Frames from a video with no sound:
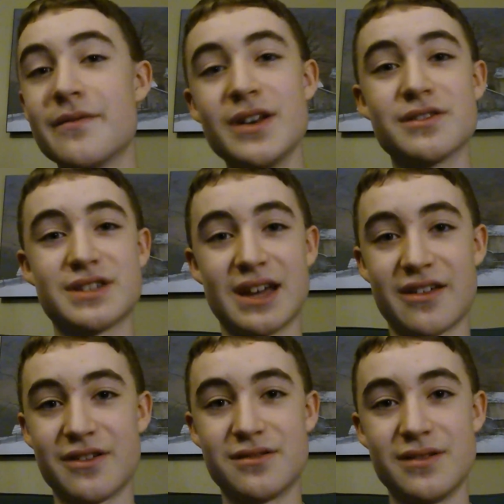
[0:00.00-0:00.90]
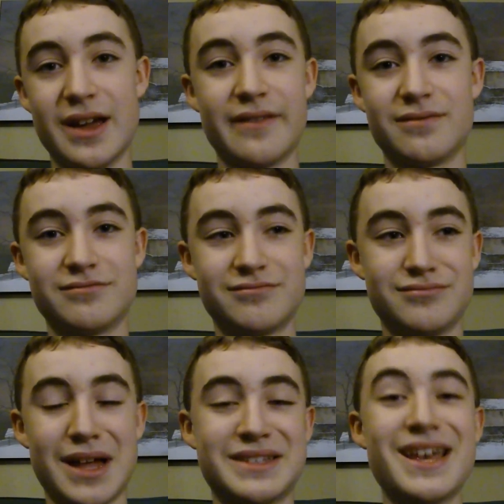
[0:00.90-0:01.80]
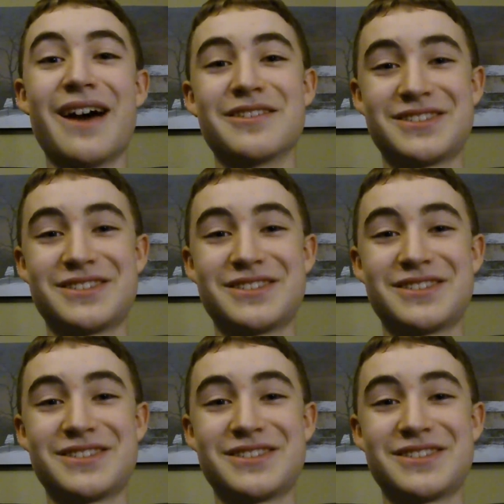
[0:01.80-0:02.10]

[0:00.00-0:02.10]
videos together, and that's how it